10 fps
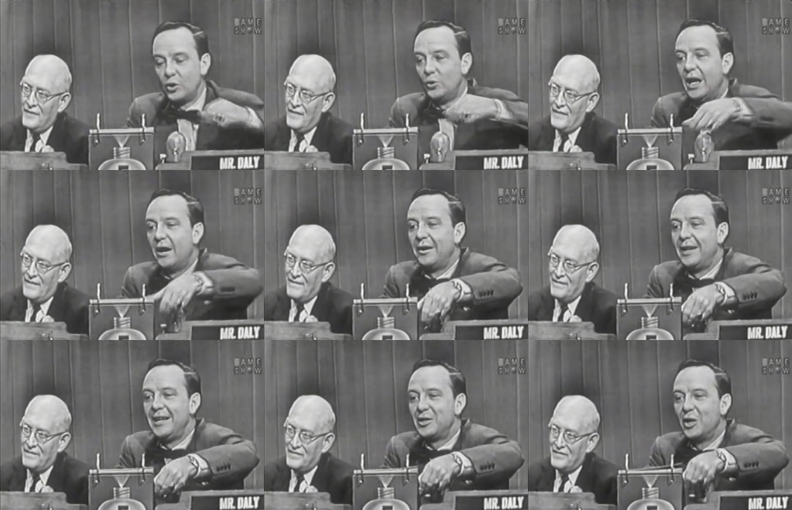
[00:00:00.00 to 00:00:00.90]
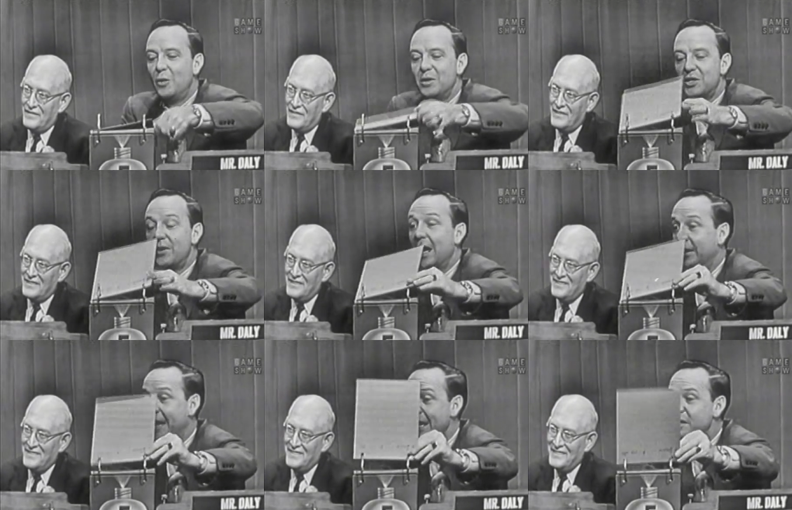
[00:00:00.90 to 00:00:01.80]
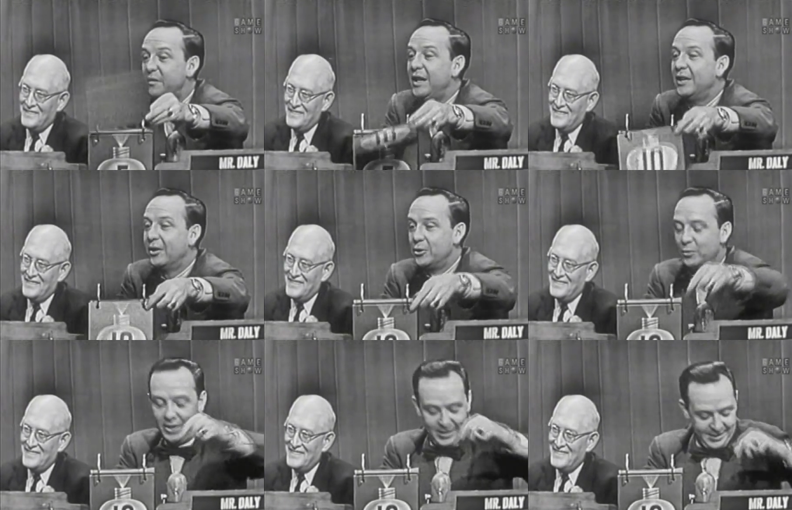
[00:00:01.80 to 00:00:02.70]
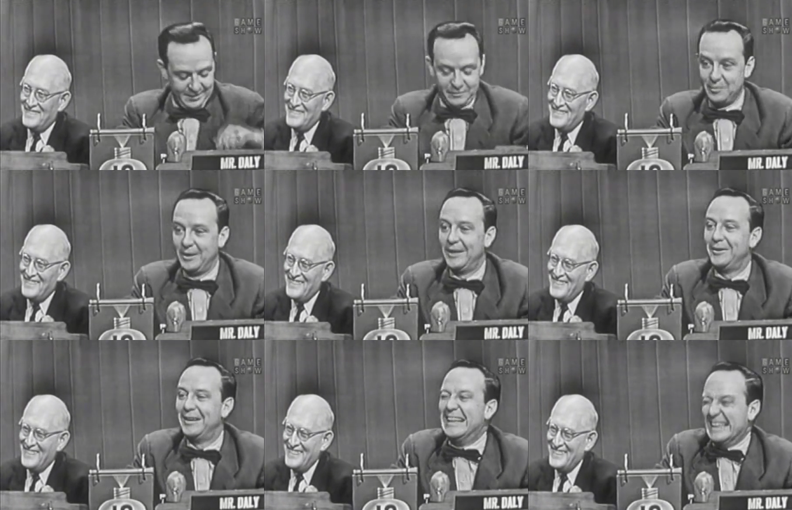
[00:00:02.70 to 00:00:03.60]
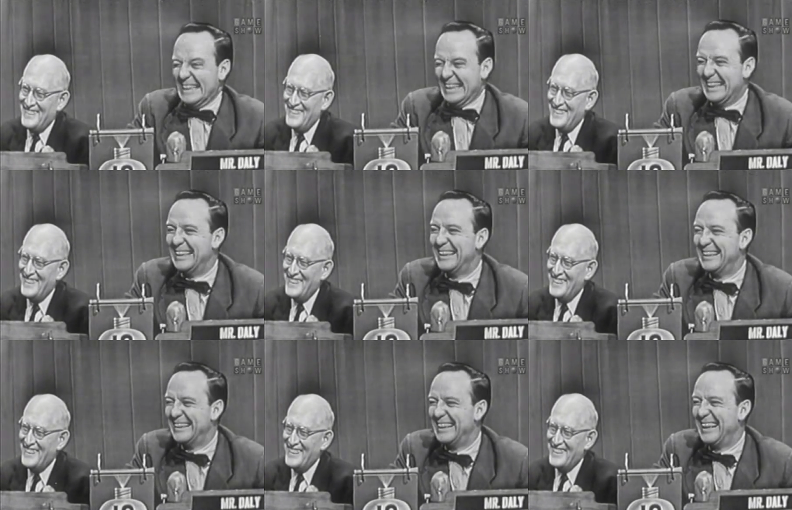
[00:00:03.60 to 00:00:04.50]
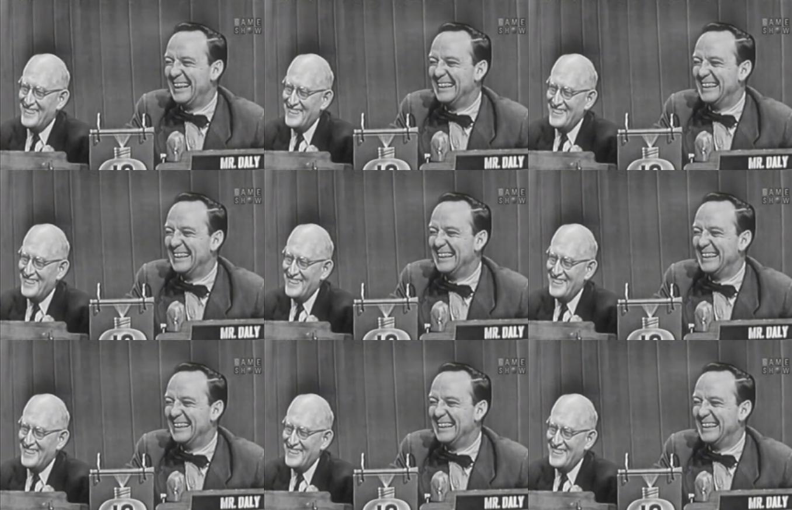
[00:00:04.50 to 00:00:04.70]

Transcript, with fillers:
Speaker 1: Two down and eight to go, Mr. Allen. Nice field you were in there for a minute. ah!